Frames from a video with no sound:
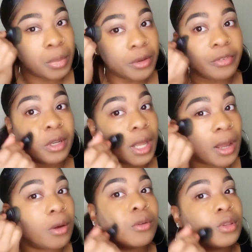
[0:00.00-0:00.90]
buffing
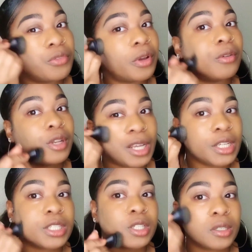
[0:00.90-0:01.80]
out the
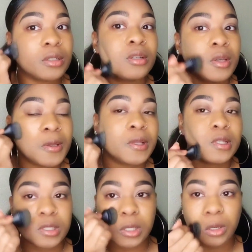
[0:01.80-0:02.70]
foundation.
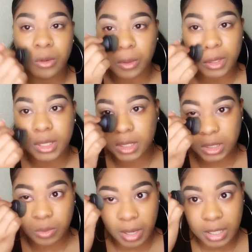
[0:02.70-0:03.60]
So this
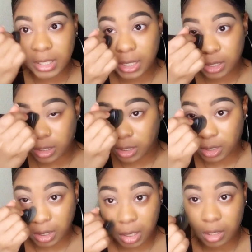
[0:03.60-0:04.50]
is, and it's like
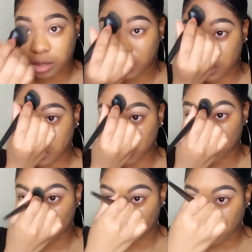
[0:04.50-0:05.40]
a
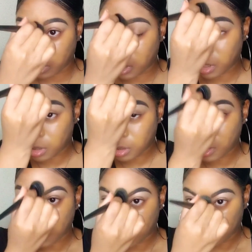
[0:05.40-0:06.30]
smooth,
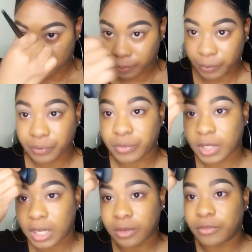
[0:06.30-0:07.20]

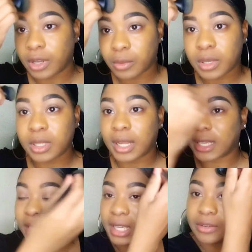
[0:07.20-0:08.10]
like a very
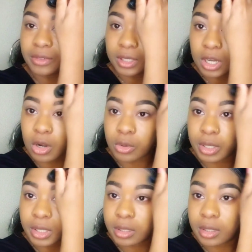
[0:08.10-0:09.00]
like even
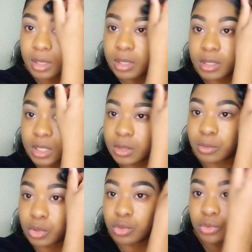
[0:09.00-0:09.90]
coated,
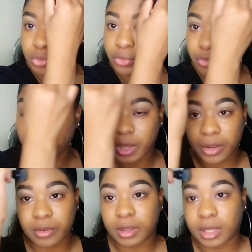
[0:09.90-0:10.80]
smooth
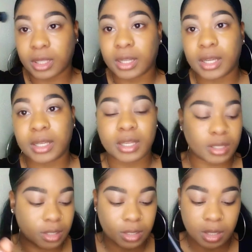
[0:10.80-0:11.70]
everything. Like
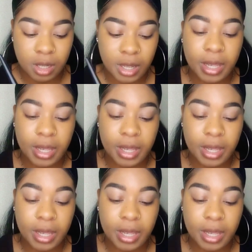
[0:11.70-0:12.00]
it's